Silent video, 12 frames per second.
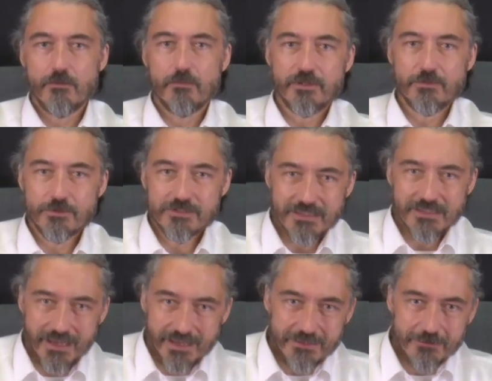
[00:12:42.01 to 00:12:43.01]
but was
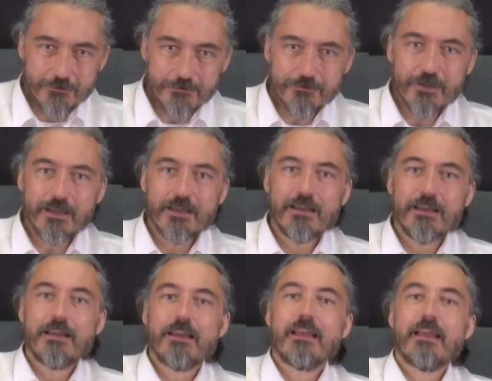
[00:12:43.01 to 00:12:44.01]
kind of
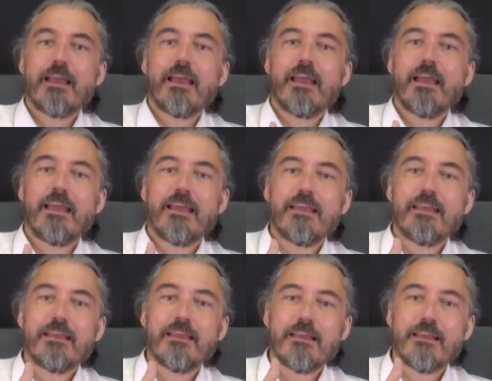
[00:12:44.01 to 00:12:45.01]

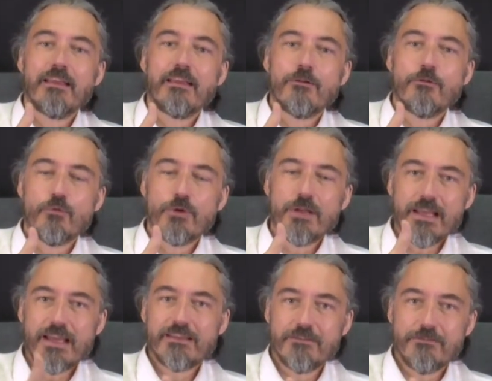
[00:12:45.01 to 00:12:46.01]
a
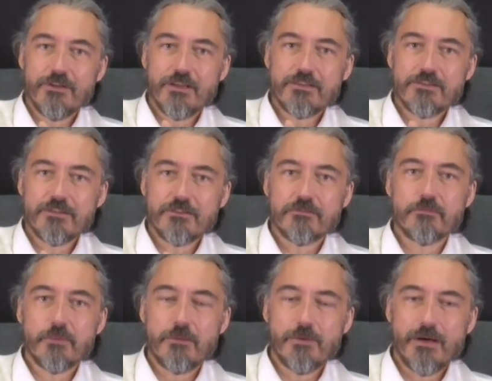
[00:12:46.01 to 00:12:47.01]
reactivation of
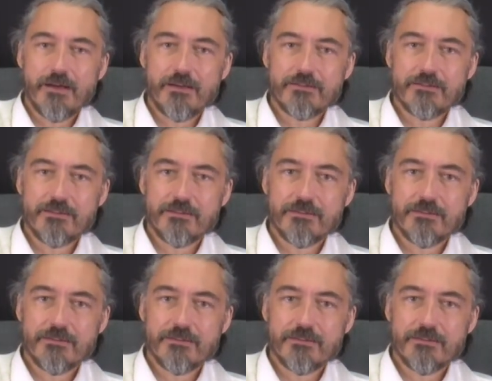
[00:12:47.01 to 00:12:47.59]
my past.